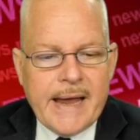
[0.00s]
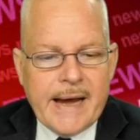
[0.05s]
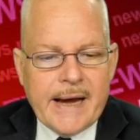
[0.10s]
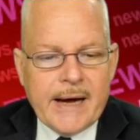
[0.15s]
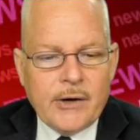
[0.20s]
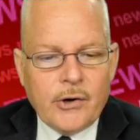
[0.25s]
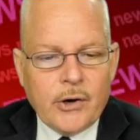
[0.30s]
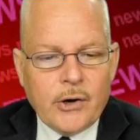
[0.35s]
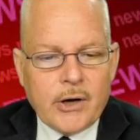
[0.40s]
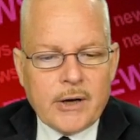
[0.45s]

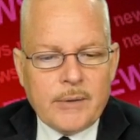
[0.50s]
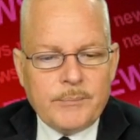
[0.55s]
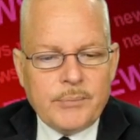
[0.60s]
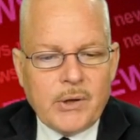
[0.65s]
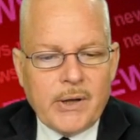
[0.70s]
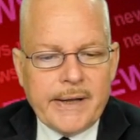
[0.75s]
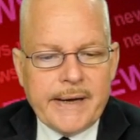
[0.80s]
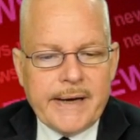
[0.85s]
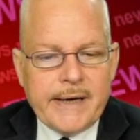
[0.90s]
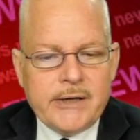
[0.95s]
In her
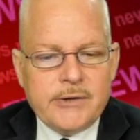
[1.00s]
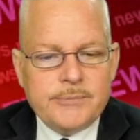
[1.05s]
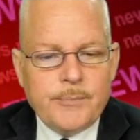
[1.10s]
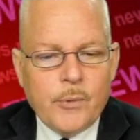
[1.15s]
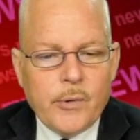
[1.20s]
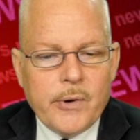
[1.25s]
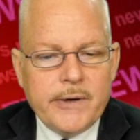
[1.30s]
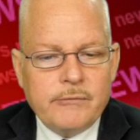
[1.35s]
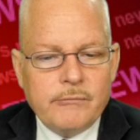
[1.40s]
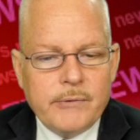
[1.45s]
complaint,
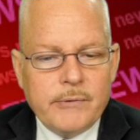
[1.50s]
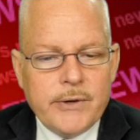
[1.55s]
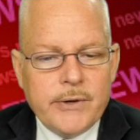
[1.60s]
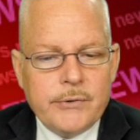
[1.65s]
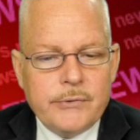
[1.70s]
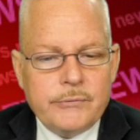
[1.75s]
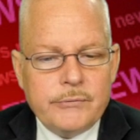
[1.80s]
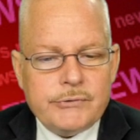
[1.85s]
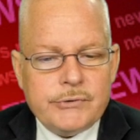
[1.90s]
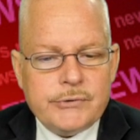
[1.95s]
Boyd
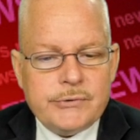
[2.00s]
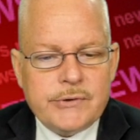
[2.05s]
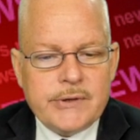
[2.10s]
wrote,